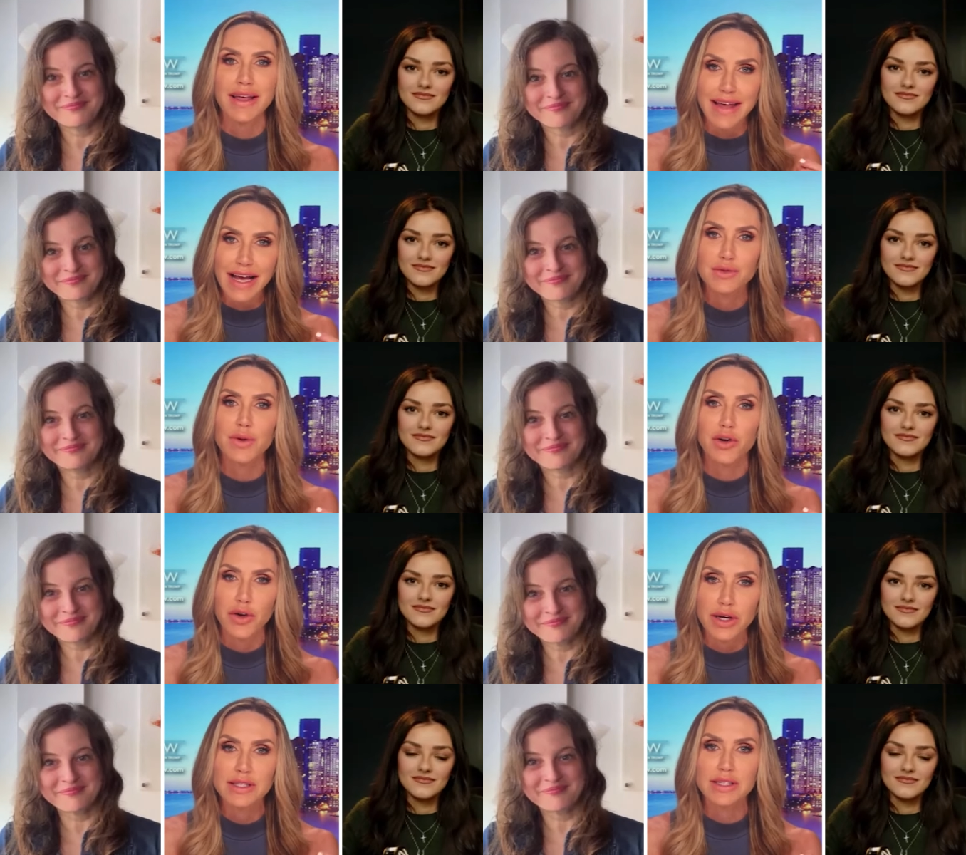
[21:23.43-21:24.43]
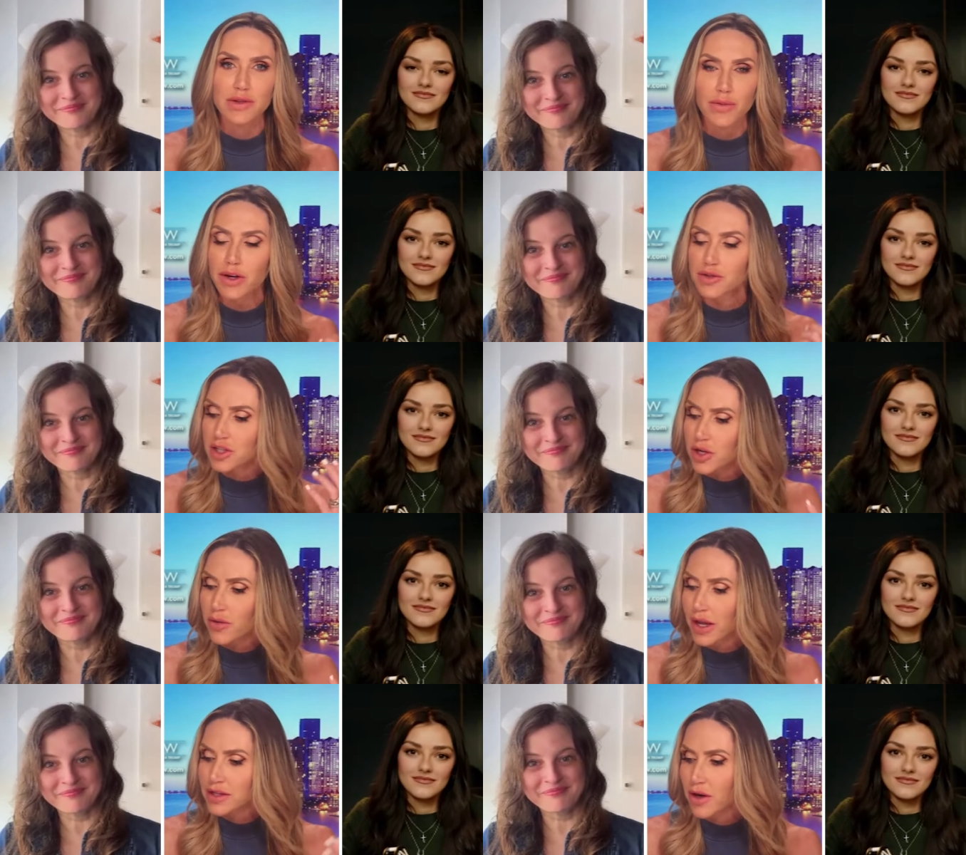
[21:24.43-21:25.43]
Speaker 1: That's what greases the wheels. You
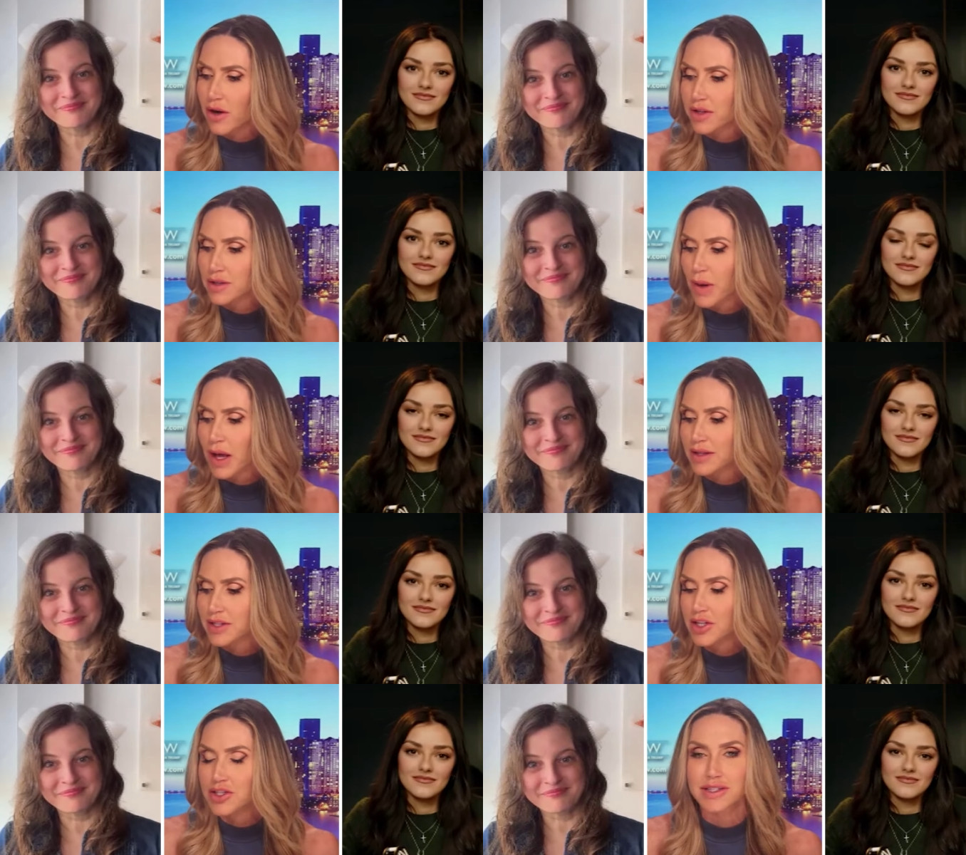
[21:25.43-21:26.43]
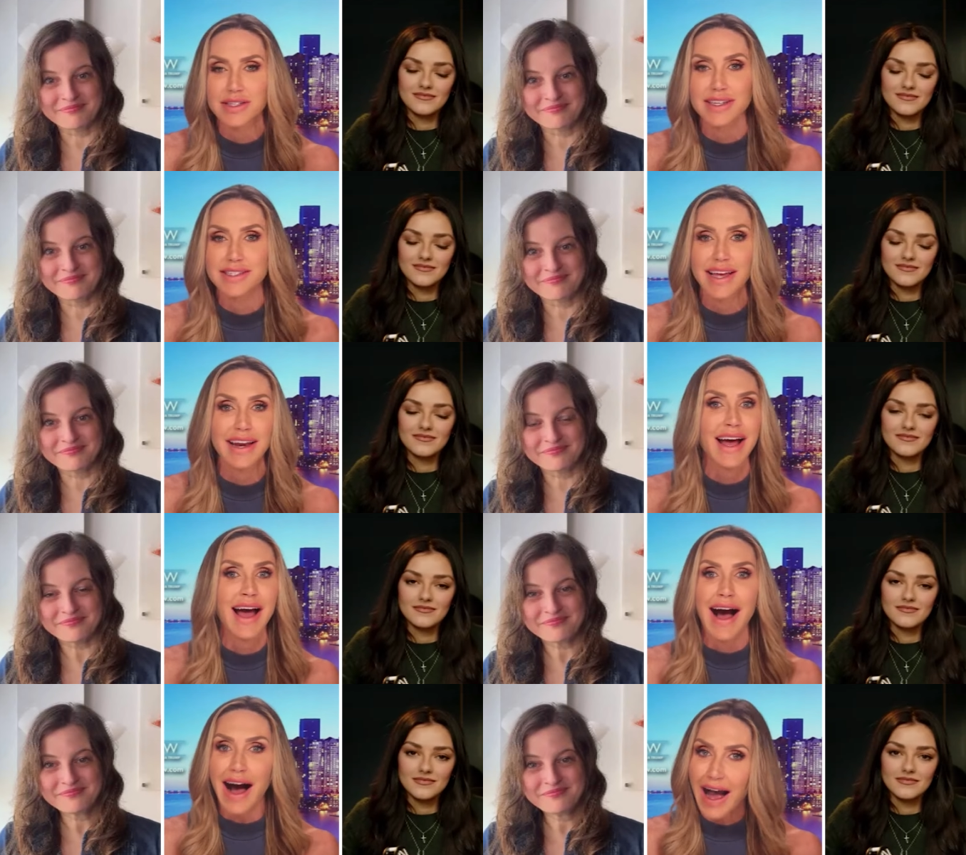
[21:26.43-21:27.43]
donate to all these politicians. And he said,
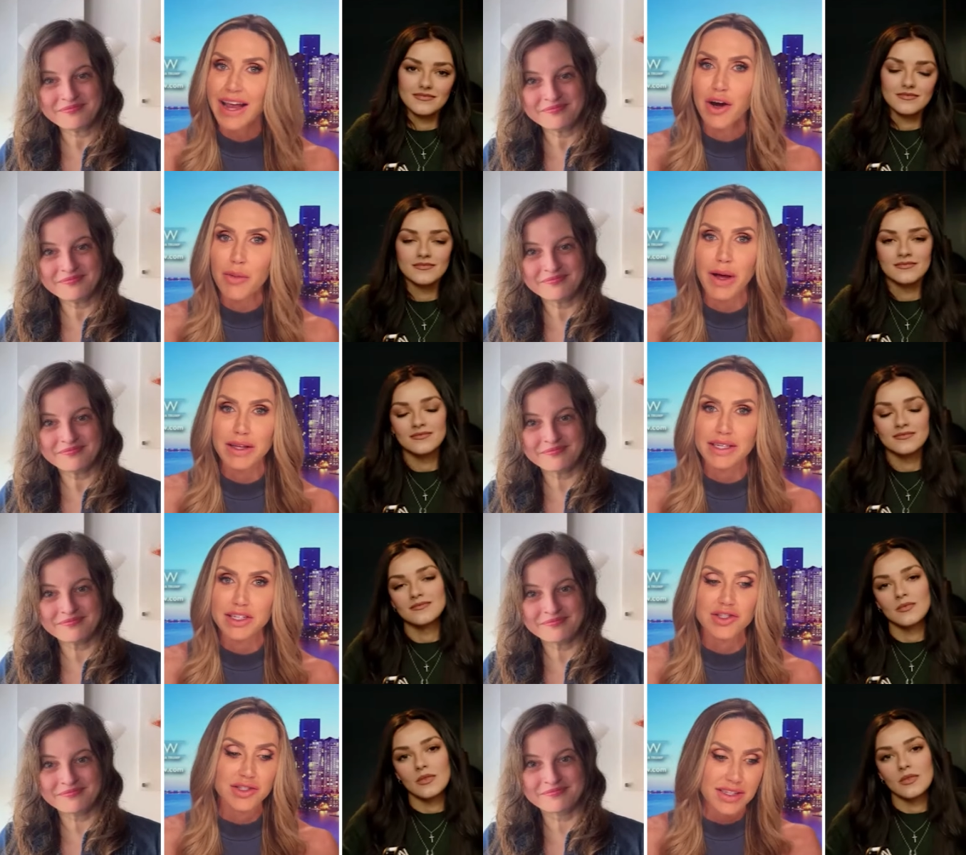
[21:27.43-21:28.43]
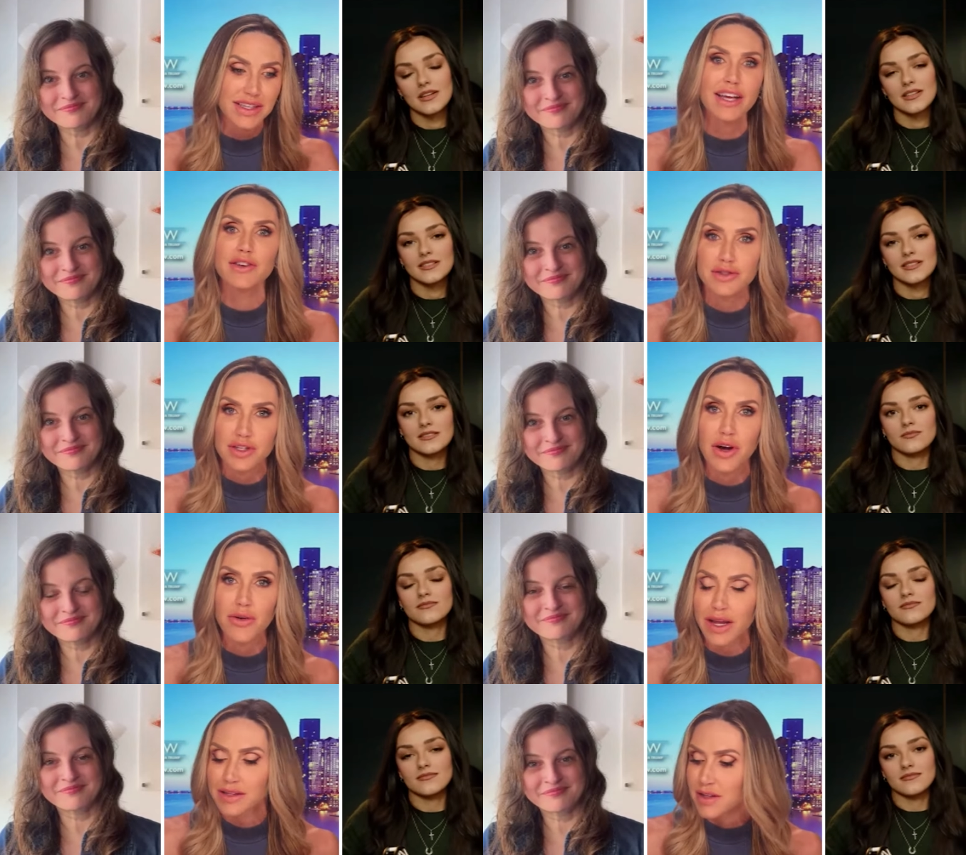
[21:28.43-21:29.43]
I know politicians because I used to
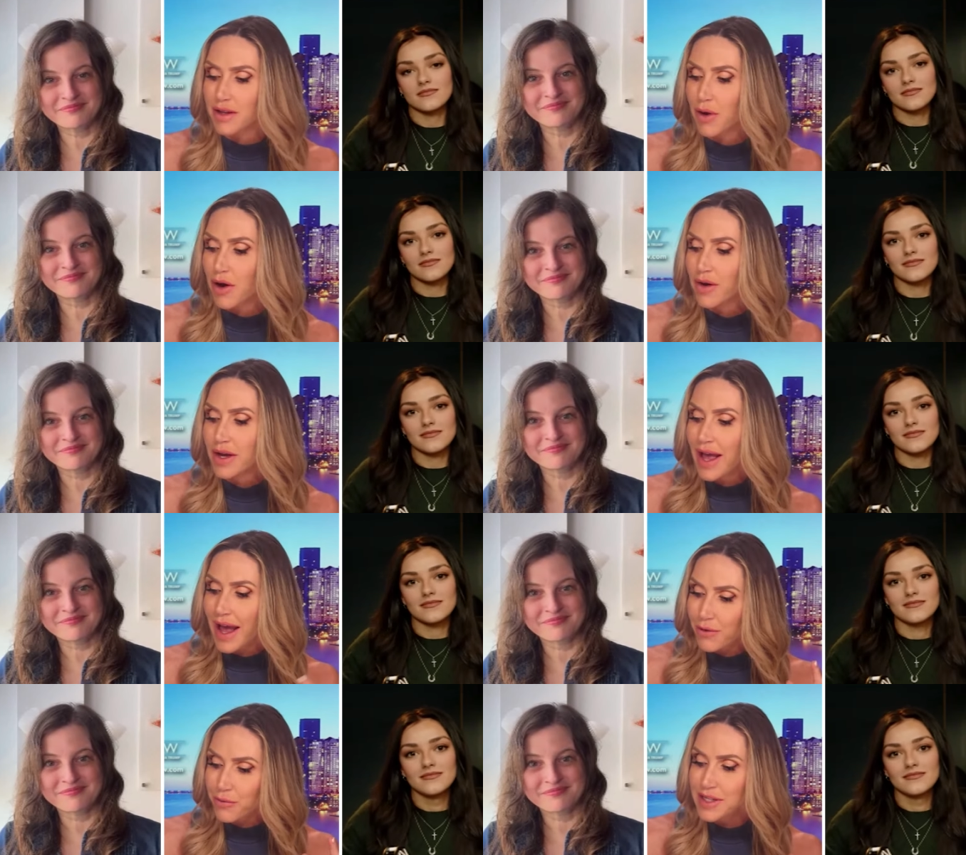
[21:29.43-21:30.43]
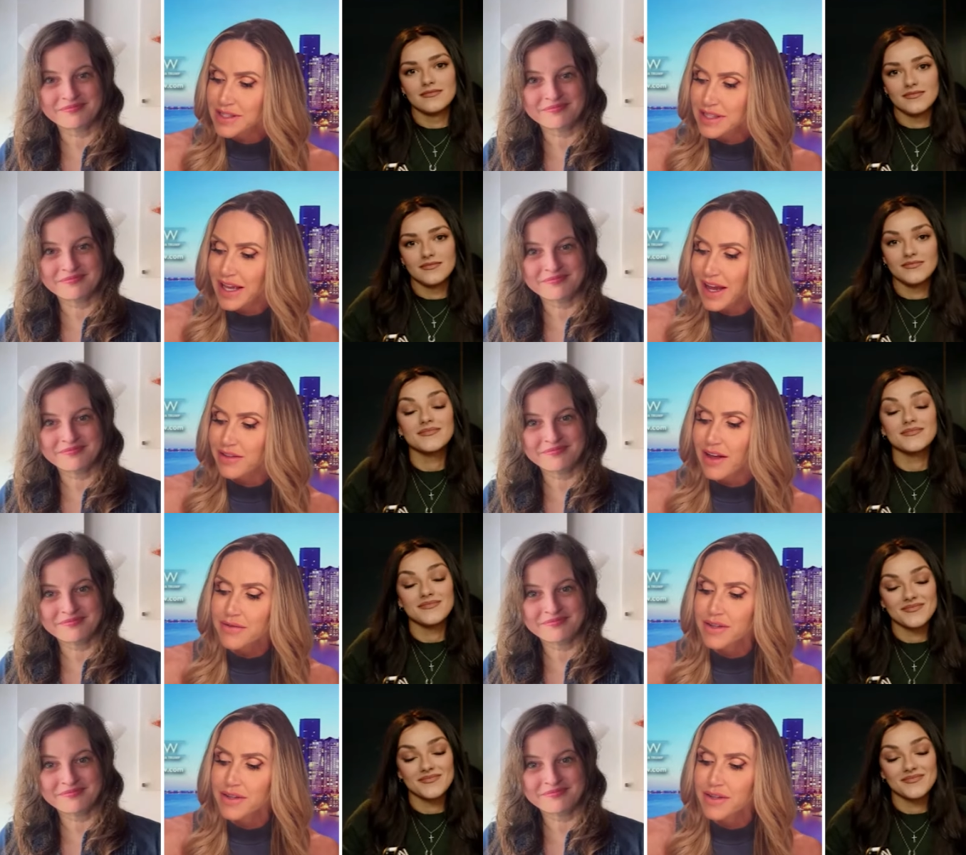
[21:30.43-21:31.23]
donate to them all. And recently I loved